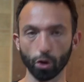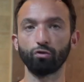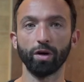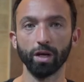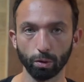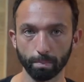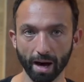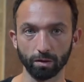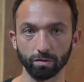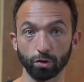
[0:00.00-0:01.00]
not trying to
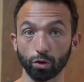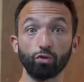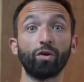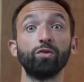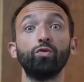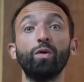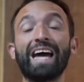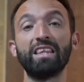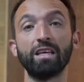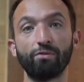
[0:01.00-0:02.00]
balance, not trying to do
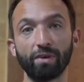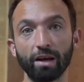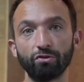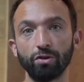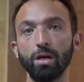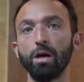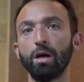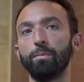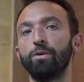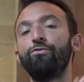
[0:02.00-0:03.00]
anything flashy,
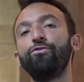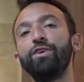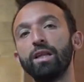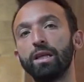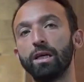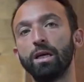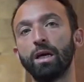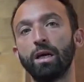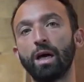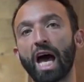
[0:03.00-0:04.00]
but feeling
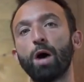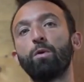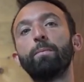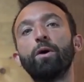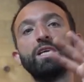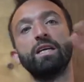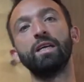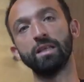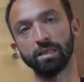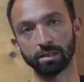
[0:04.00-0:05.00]
how our body
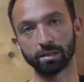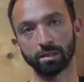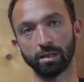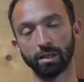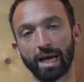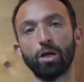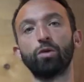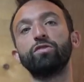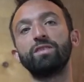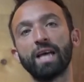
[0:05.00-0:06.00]
is and
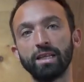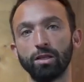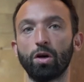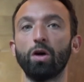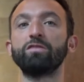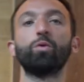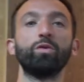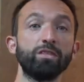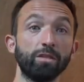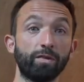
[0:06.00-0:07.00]
understanding the
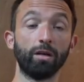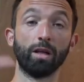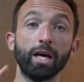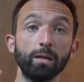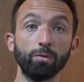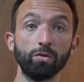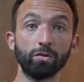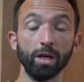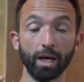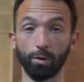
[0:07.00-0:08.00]
consequences of our
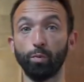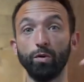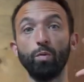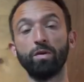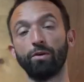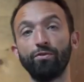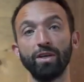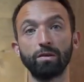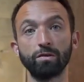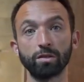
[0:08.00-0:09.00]
alignment and what we do with our
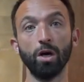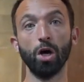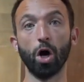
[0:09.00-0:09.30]
fingers